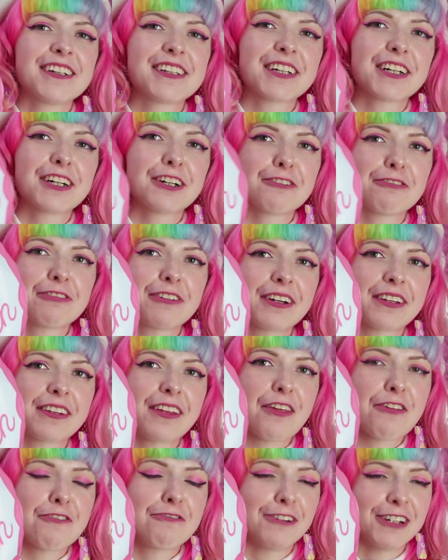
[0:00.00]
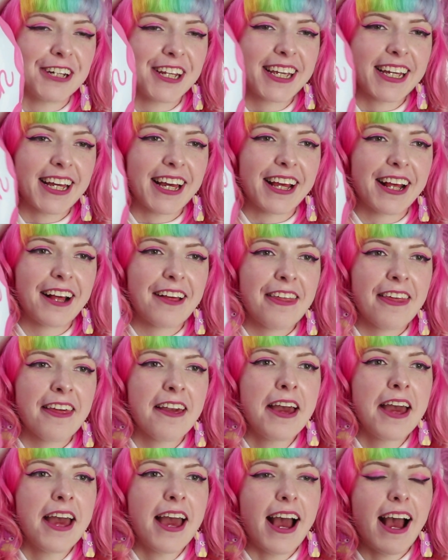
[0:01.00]
idea of like these funny cakes,
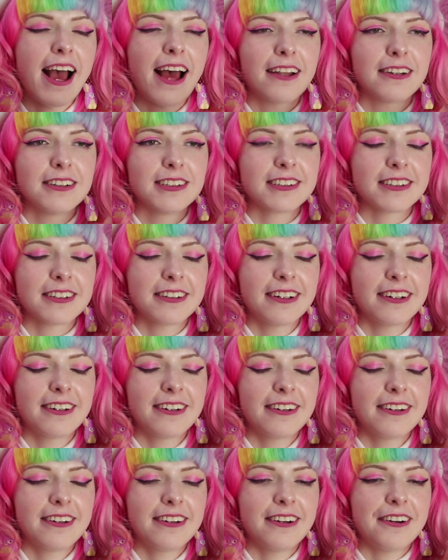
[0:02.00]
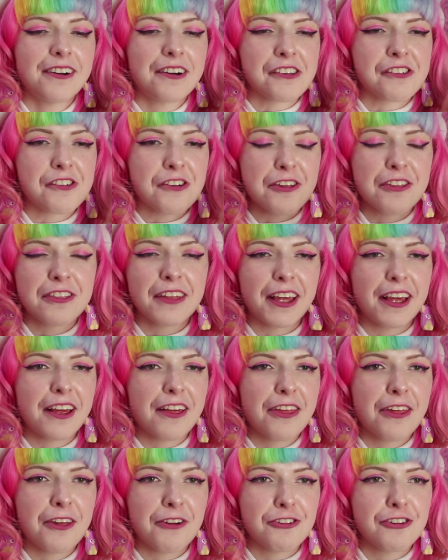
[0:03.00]
and I just think
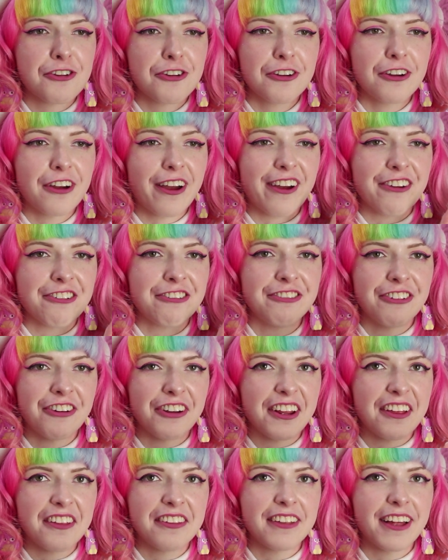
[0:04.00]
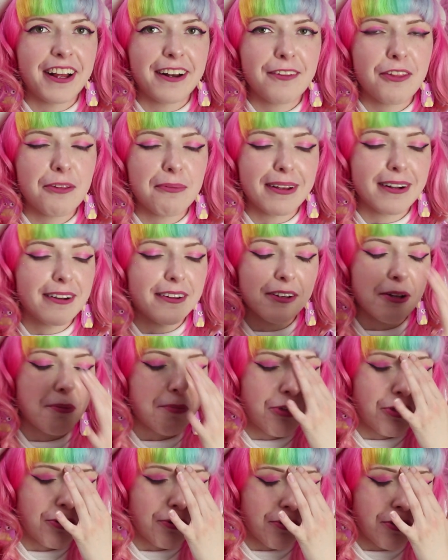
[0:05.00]
it's such a funny thing to be like,
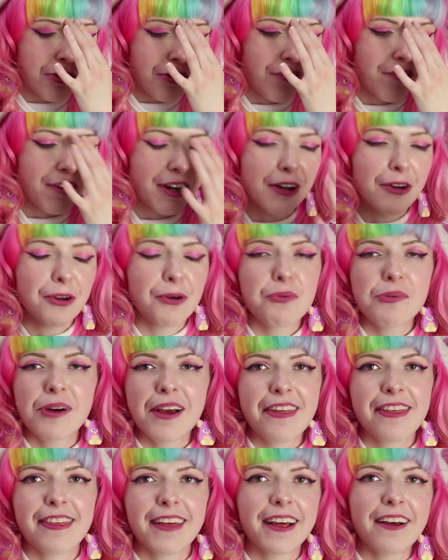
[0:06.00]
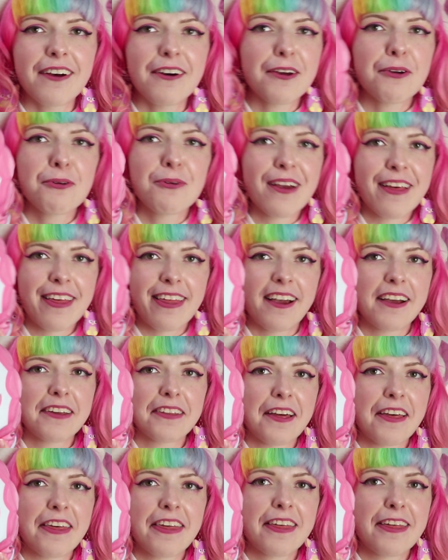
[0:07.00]
I'm so sorry. I always say
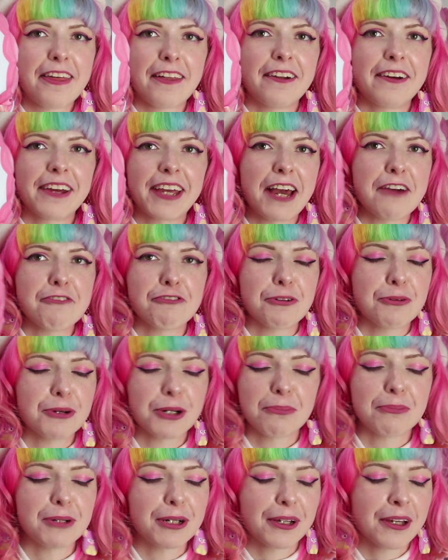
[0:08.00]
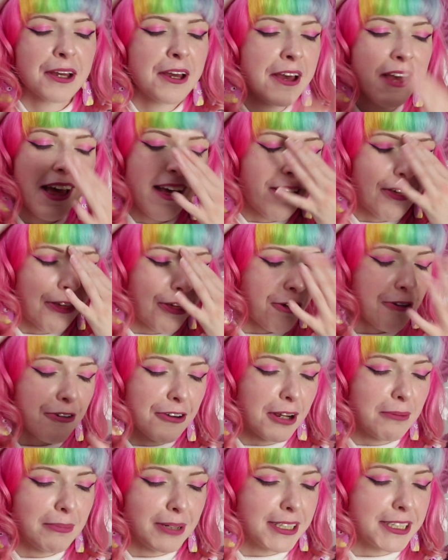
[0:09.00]
this to like everyone. I'm like,
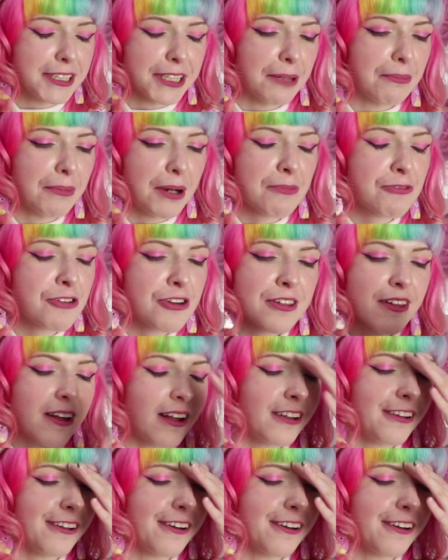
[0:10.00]
sorry, I'm a dumb. I've just